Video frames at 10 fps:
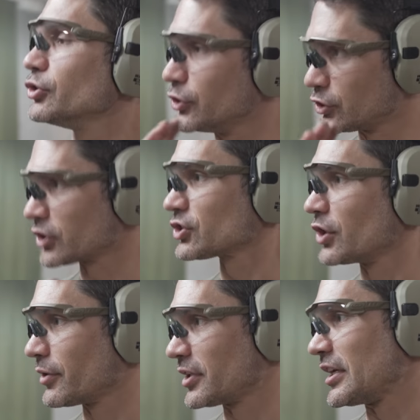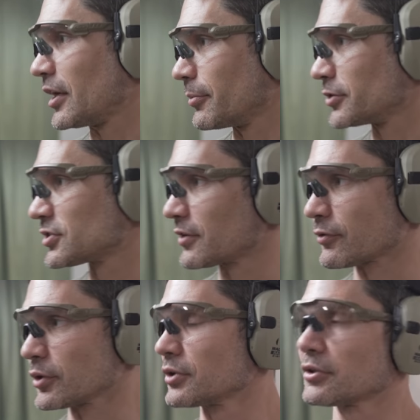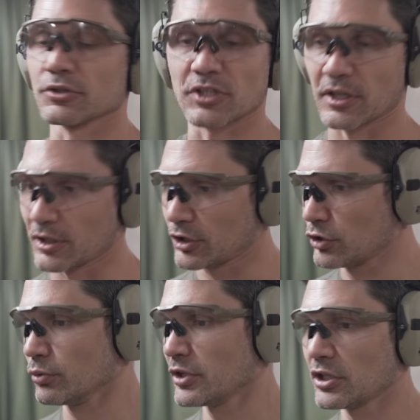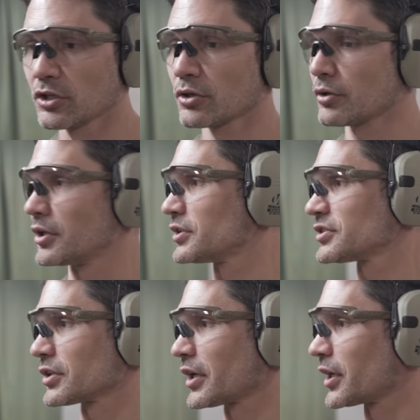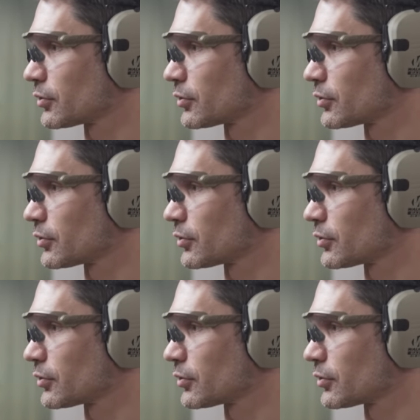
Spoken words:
You just know that the ammo is different. There's nothing cute here. It isn't like